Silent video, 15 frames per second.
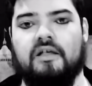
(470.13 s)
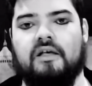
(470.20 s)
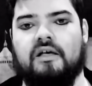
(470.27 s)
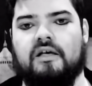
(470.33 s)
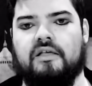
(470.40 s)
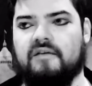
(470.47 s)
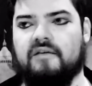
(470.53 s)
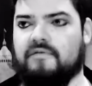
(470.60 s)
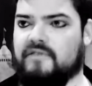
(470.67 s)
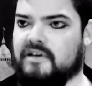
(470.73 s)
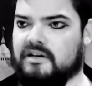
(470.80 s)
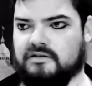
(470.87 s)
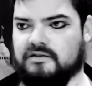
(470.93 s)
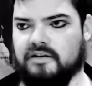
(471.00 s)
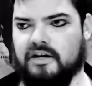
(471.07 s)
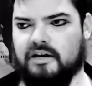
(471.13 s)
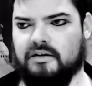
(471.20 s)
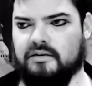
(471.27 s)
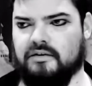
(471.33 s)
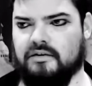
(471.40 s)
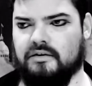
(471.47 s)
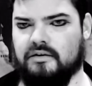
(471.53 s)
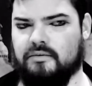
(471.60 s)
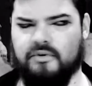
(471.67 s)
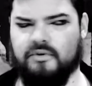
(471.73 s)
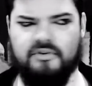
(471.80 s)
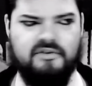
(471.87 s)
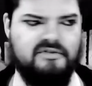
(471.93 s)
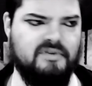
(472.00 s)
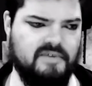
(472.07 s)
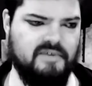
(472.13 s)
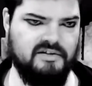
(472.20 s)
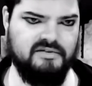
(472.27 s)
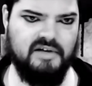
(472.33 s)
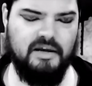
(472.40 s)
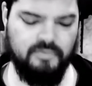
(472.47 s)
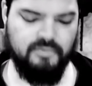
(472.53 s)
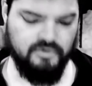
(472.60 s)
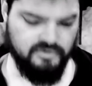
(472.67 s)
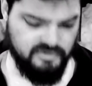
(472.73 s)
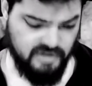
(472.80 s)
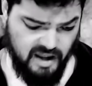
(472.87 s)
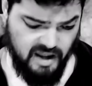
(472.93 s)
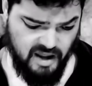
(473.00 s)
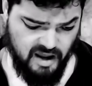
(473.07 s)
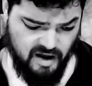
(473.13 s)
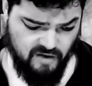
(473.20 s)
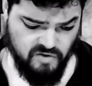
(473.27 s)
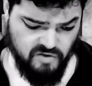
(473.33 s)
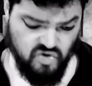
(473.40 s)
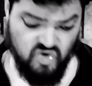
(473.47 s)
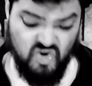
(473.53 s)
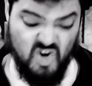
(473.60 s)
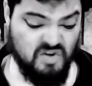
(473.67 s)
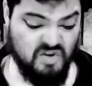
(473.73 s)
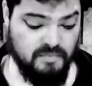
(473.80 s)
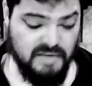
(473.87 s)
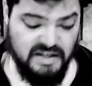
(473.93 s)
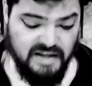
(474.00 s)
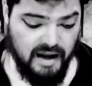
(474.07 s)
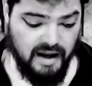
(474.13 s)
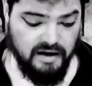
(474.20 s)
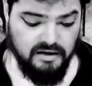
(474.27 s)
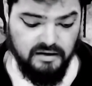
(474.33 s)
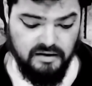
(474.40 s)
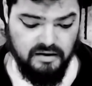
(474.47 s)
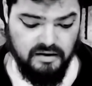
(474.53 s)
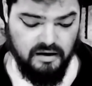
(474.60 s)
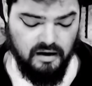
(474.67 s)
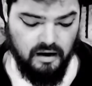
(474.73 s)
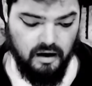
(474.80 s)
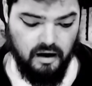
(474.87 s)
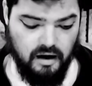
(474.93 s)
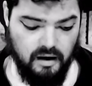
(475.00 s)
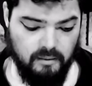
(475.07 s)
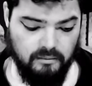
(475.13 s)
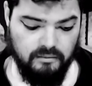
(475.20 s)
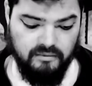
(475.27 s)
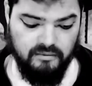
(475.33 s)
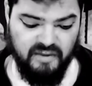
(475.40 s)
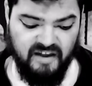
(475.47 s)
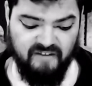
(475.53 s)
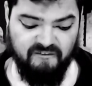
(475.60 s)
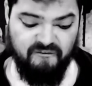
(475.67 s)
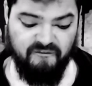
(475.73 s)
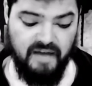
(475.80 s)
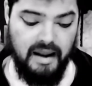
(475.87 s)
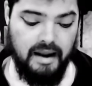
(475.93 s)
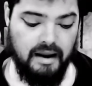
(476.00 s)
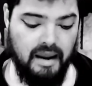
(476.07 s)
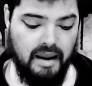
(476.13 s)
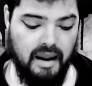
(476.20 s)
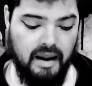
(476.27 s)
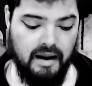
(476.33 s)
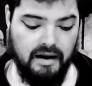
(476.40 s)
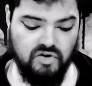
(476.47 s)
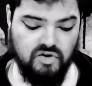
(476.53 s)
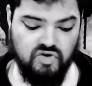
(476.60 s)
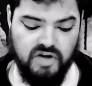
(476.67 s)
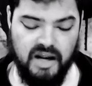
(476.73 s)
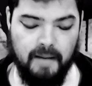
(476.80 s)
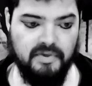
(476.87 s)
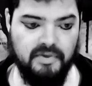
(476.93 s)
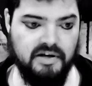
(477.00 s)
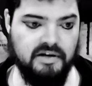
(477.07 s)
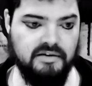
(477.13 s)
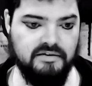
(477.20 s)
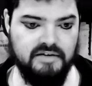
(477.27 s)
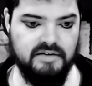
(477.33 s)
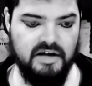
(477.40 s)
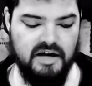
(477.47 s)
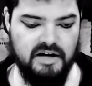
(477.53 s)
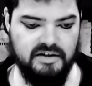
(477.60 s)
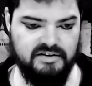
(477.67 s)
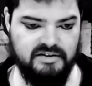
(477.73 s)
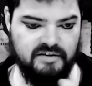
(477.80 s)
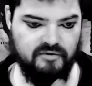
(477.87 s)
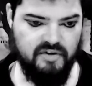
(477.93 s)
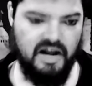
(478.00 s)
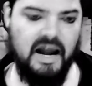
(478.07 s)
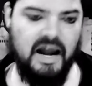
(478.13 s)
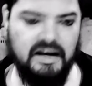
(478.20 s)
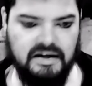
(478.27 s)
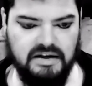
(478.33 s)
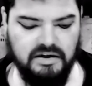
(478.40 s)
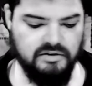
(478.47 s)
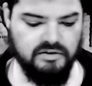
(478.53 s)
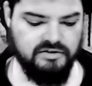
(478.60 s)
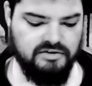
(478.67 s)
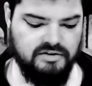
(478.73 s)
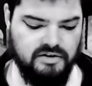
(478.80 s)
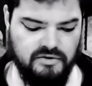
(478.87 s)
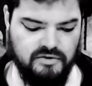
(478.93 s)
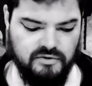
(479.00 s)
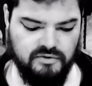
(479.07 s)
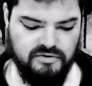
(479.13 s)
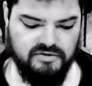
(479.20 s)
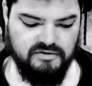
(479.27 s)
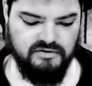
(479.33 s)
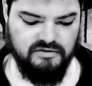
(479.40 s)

They have things like, what are some of the examples? They have Judgment Night. They have Fang Gang, Champions. Just different ideals to use.